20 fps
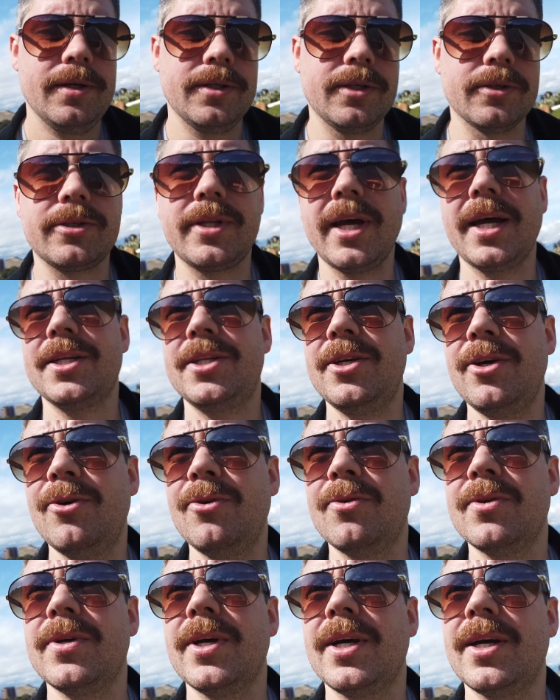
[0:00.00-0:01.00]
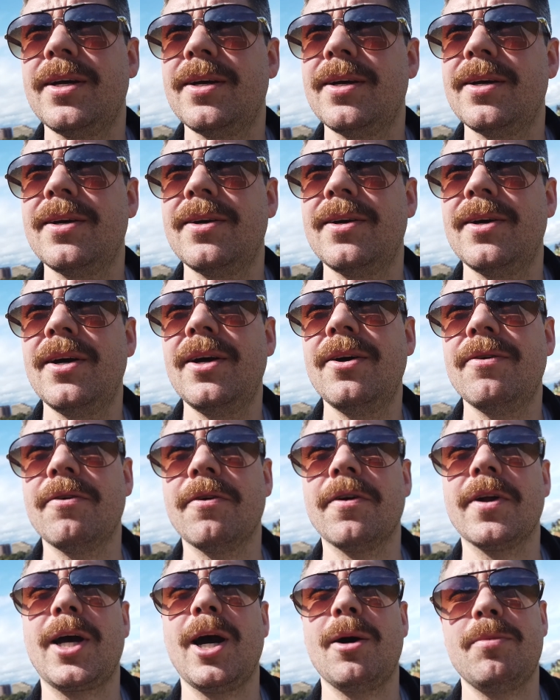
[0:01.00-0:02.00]
So stay tuned.
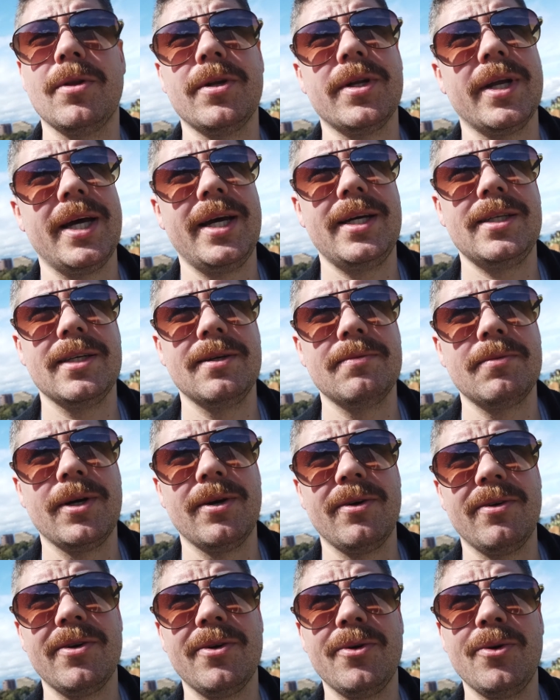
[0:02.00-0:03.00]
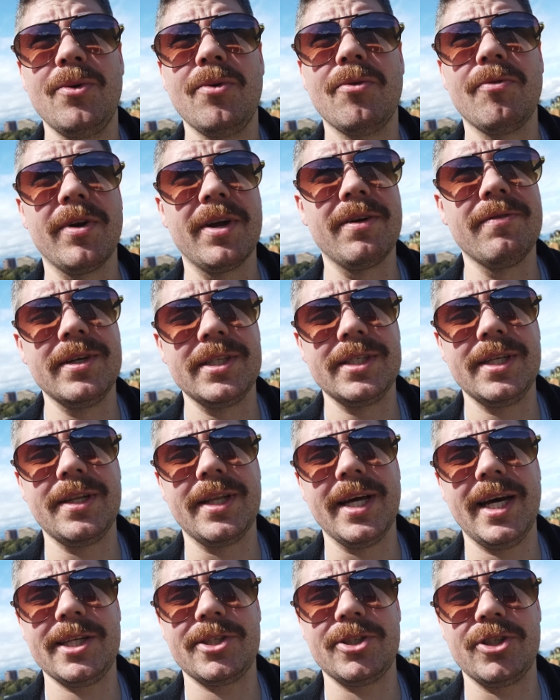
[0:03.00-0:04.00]
For in a couple of days, I'm going to
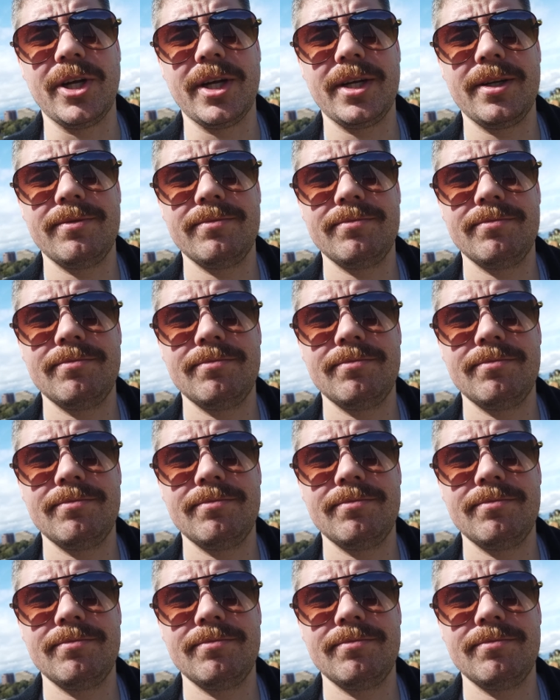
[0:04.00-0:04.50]
revisit that shit.